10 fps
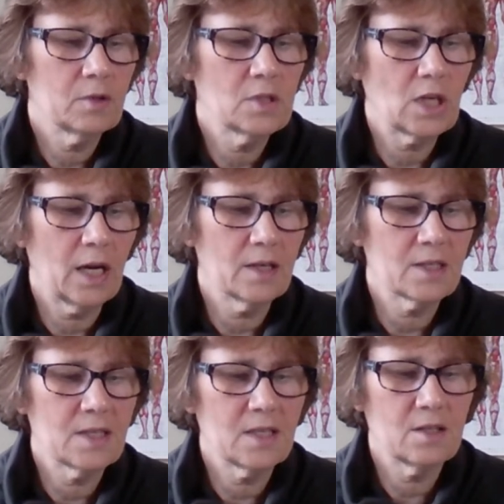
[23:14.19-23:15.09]
Chia
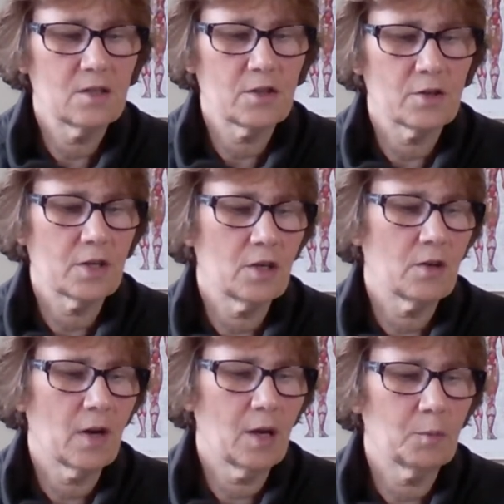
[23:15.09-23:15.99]
seeds, 30
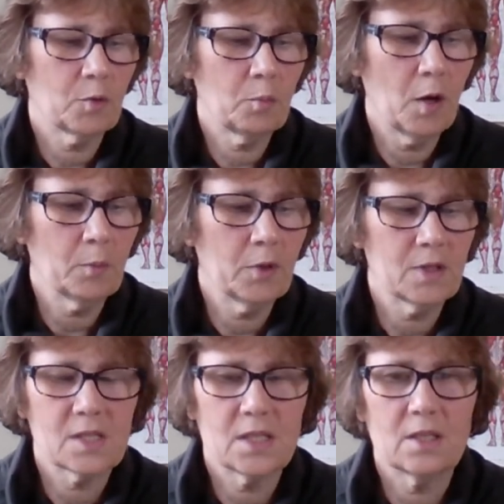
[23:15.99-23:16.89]
grams.
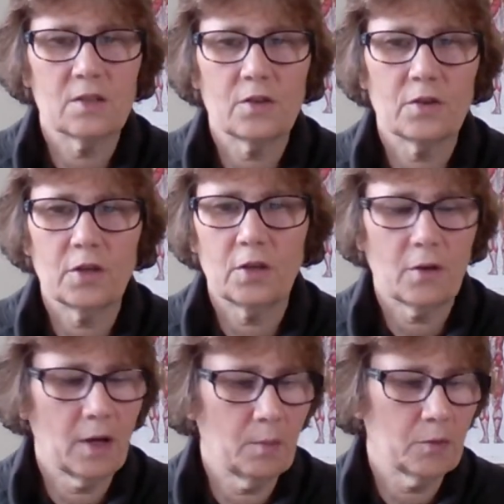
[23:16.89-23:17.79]
Pumpkin seeds, 30
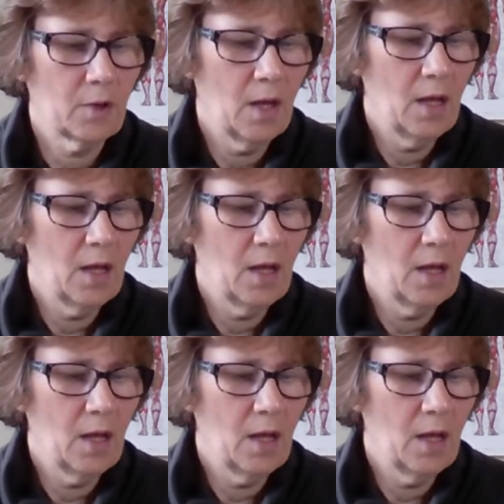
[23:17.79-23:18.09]
grams.